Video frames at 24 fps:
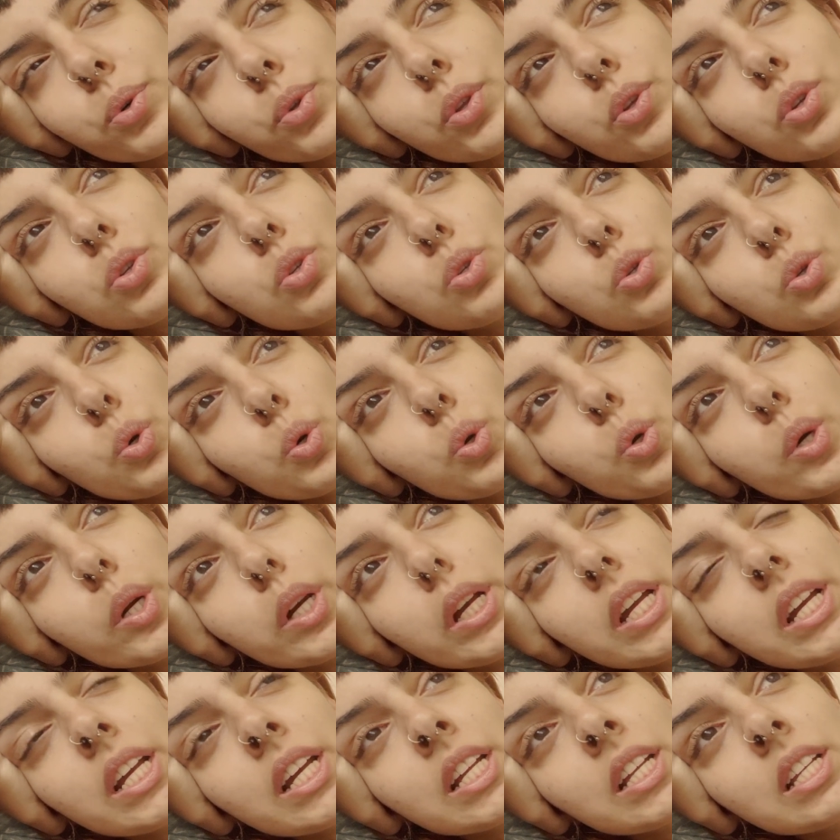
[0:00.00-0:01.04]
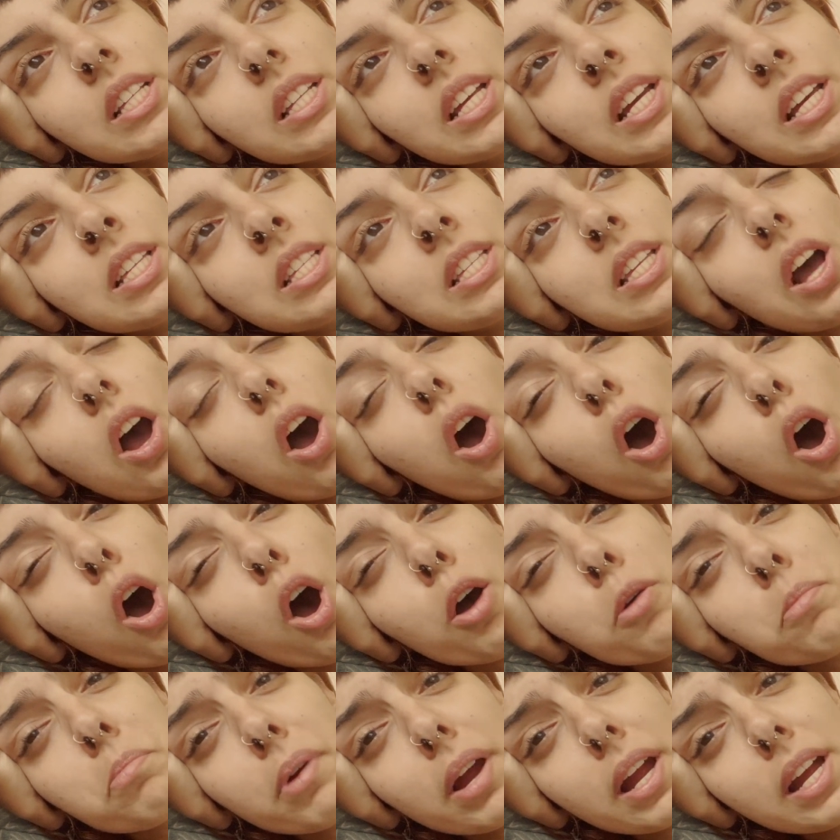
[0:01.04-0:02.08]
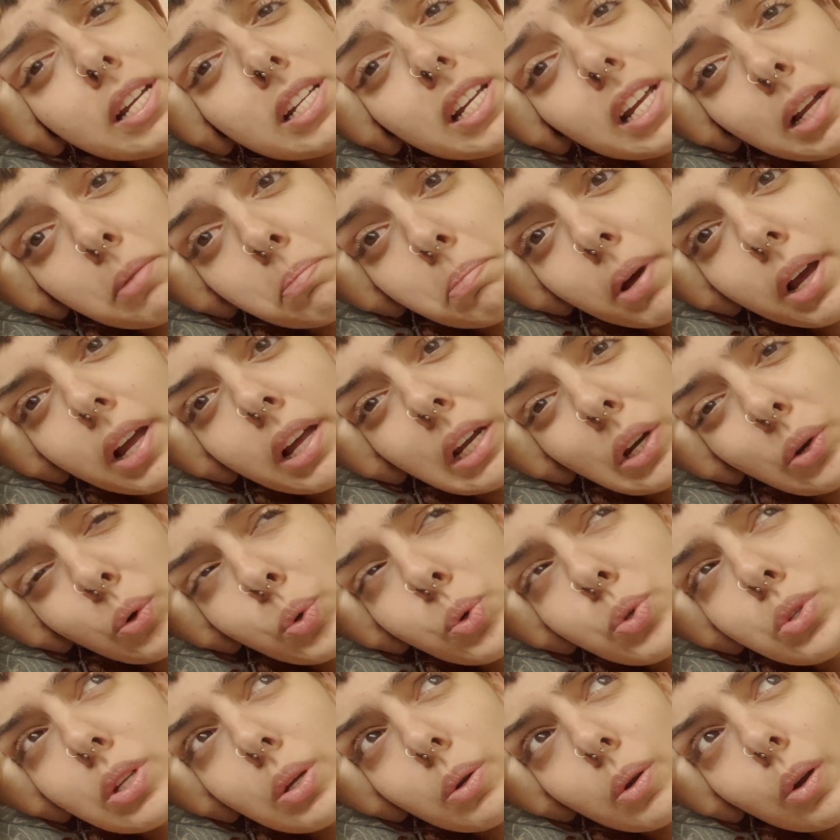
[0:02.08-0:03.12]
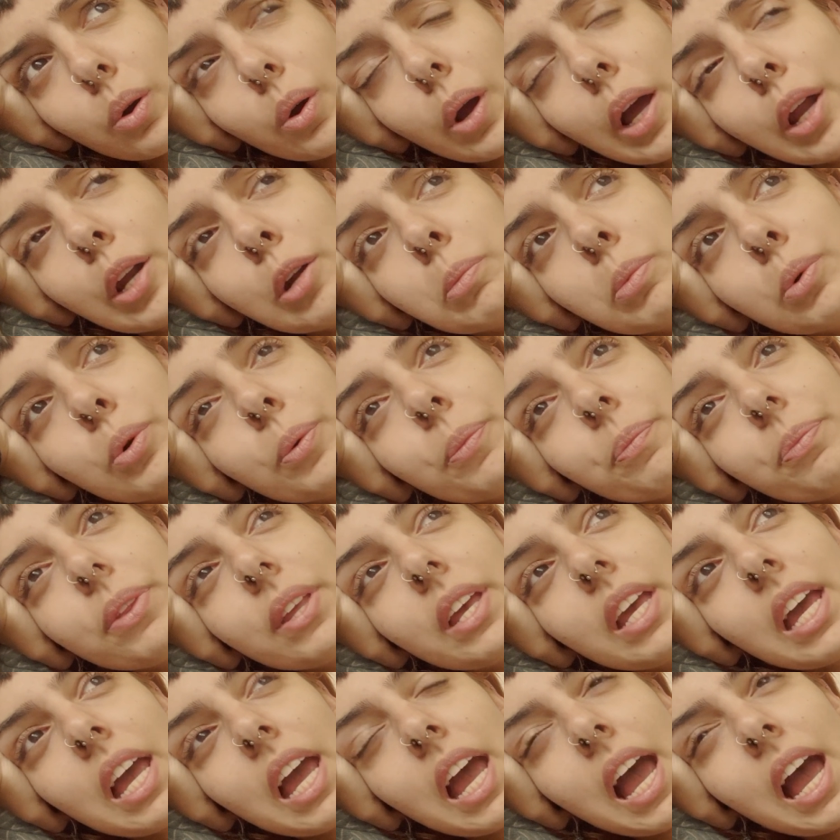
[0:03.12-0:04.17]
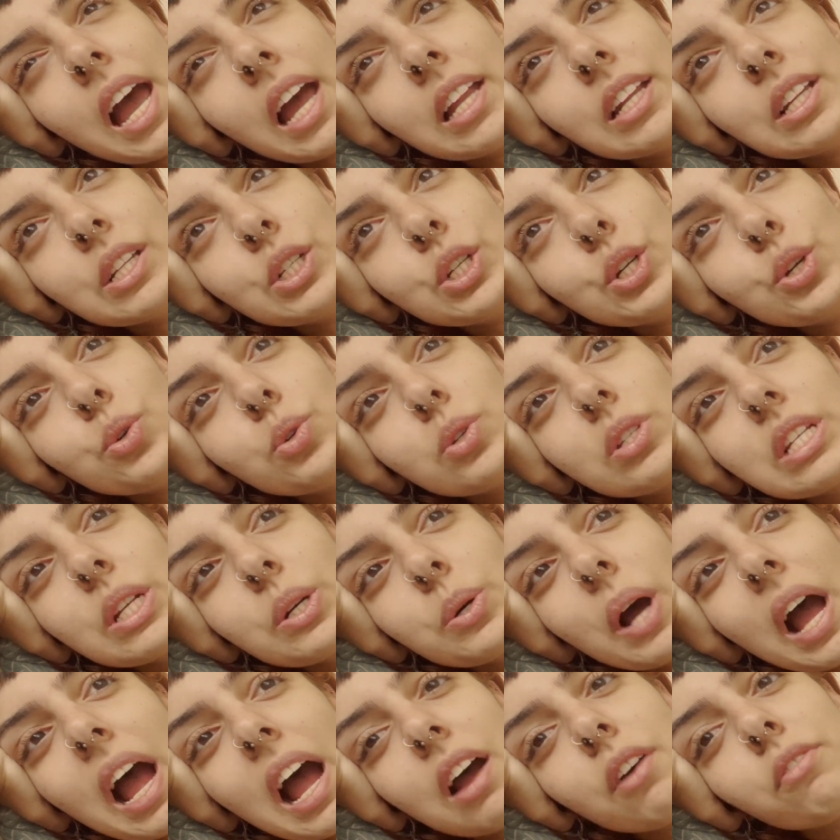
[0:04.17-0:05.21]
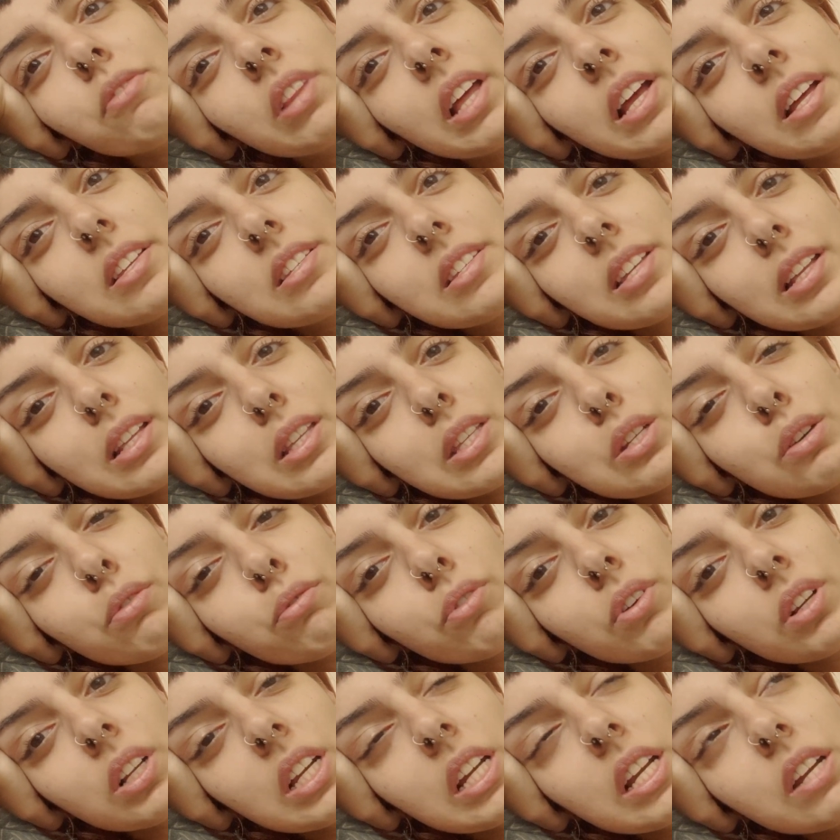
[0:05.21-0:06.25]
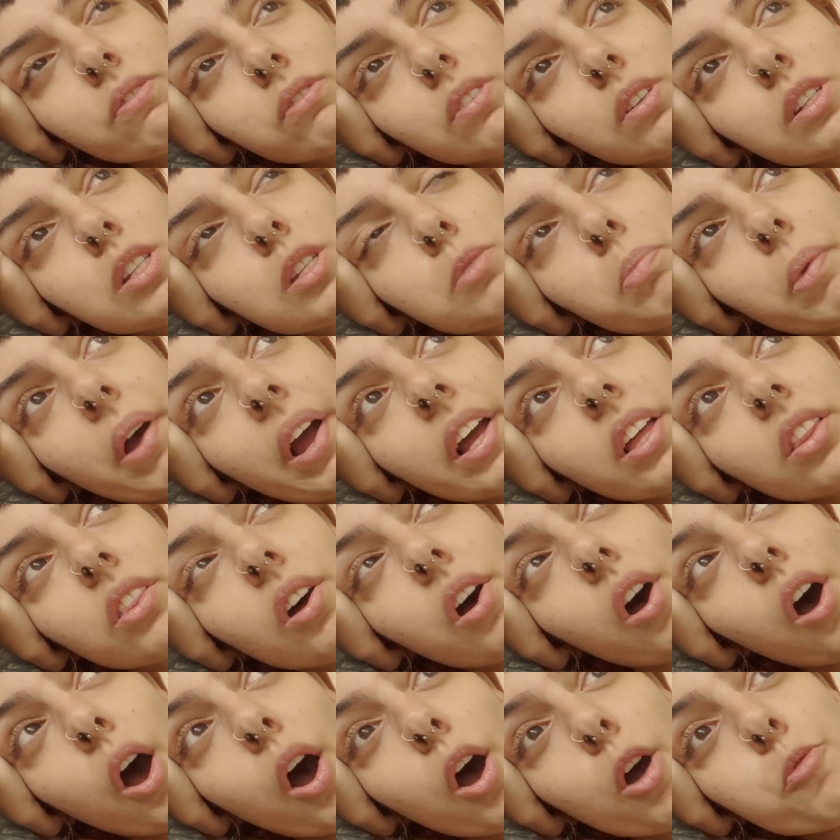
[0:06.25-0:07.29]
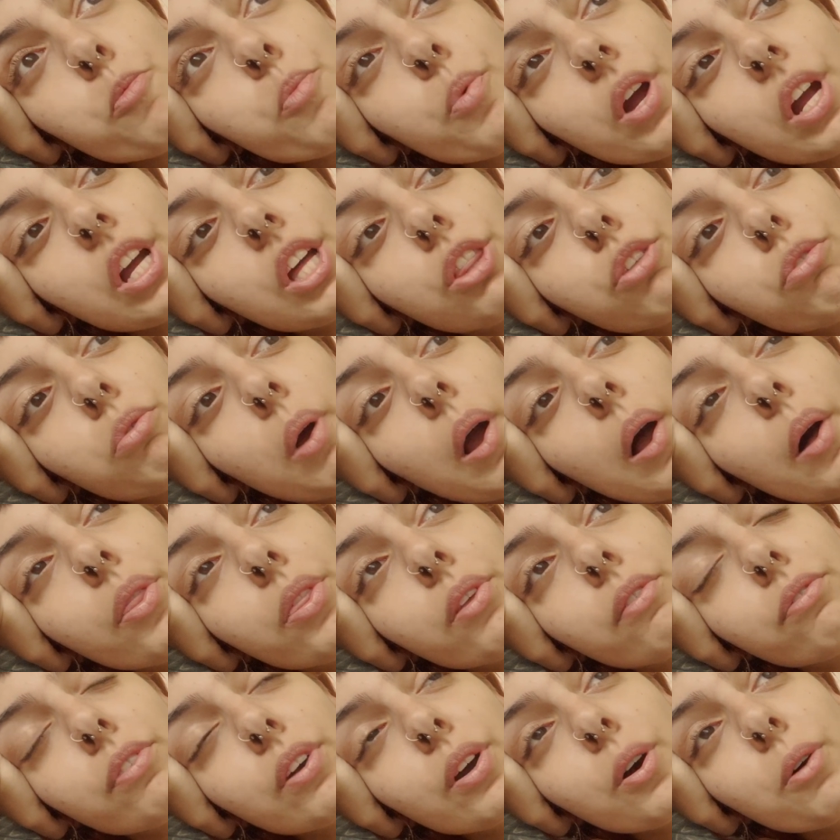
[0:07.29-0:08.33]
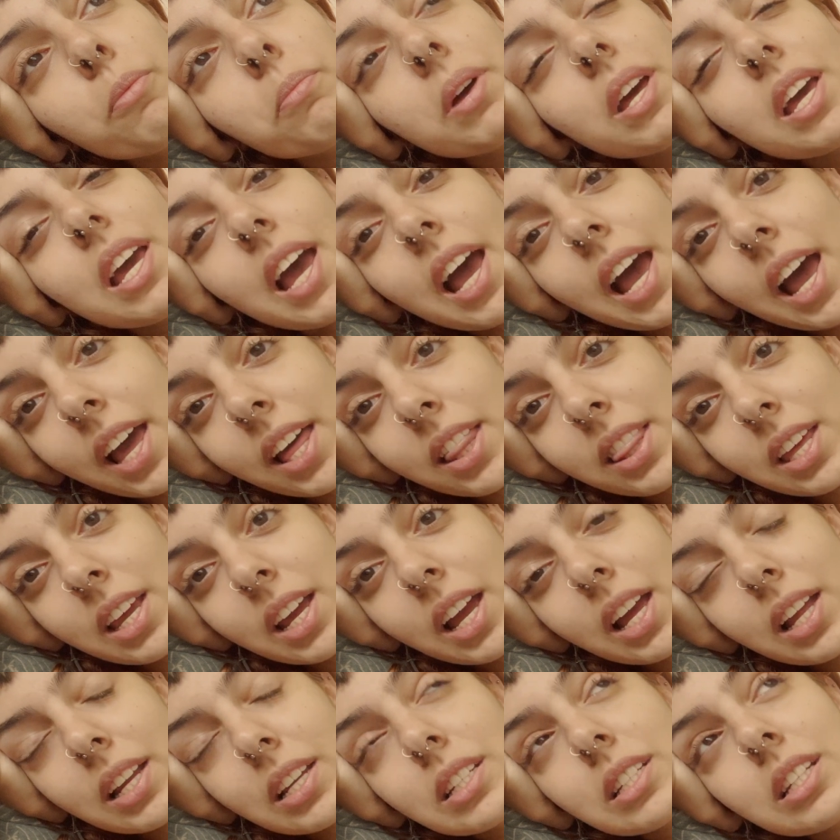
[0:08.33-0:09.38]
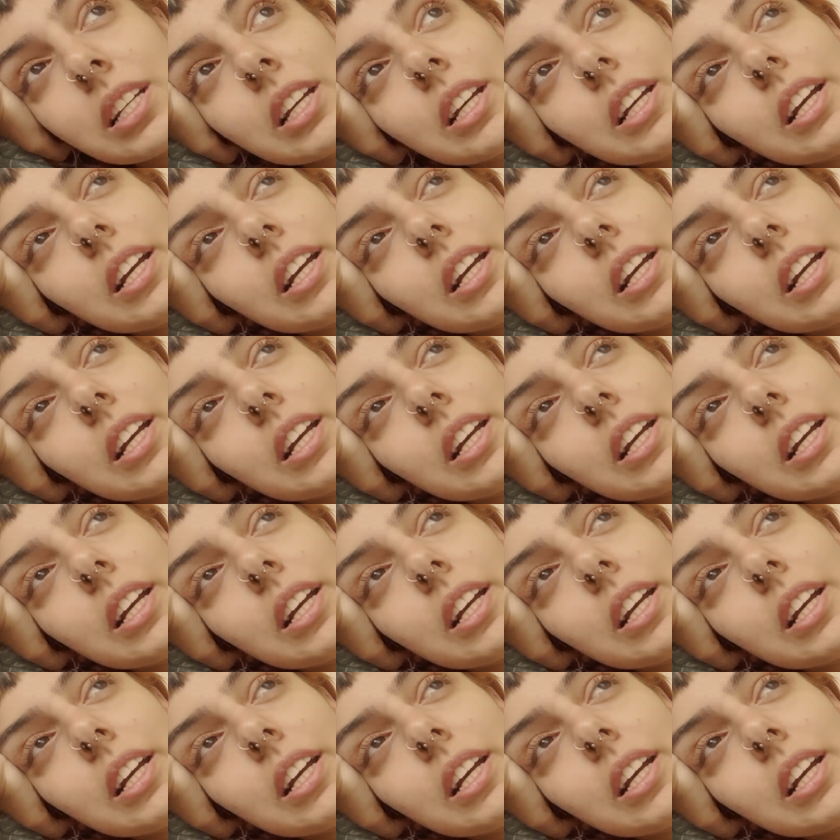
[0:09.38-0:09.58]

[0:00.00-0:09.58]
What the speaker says: The story is heartbreaking, but also incredible. And you still have that sense of relief despite the heartbreak throughout the film at the end.